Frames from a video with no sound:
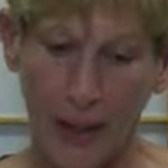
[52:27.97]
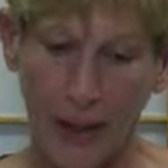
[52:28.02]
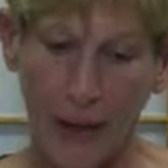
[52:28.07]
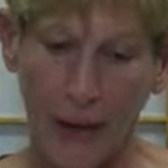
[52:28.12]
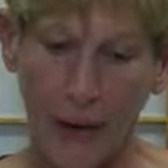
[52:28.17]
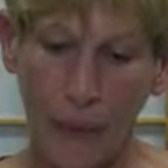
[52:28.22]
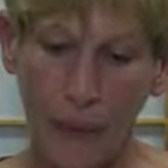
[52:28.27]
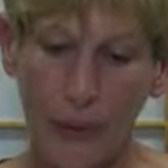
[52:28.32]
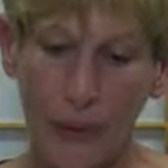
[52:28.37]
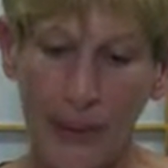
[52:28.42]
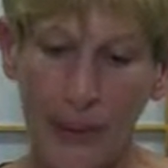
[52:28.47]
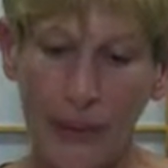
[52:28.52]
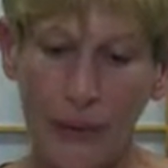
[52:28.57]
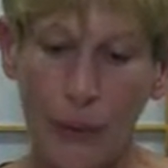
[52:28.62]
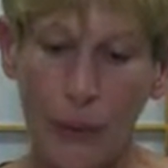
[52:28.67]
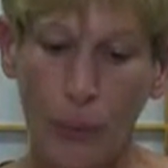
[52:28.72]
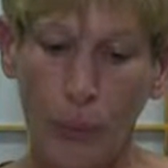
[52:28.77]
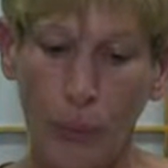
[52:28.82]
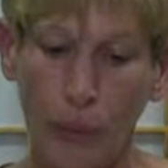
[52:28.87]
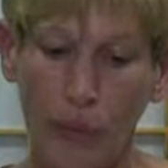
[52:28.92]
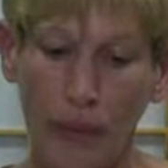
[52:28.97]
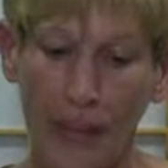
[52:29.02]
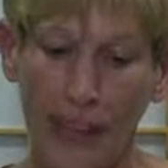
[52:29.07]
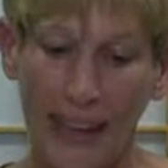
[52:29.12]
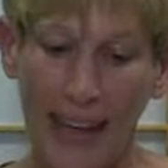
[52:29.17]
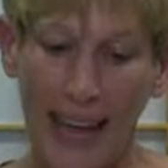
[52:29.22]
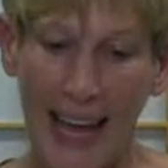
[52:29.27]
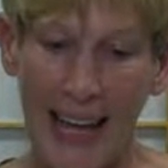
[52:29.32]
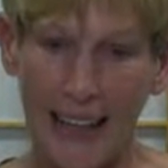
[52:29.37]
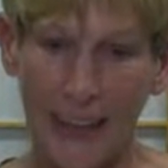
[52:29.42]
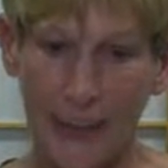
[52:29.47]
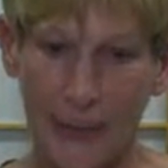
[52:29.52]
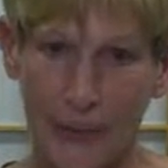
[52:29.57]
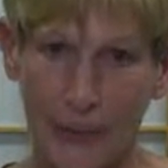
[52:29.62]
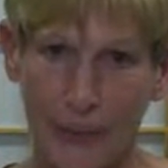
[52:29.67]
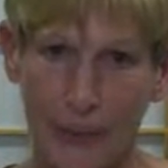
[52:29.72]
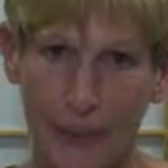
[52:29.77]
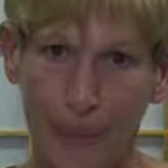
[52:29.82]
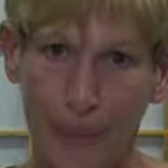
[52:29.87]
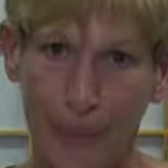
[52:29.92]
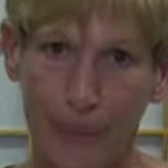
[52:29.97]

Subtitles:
are really normal and natural.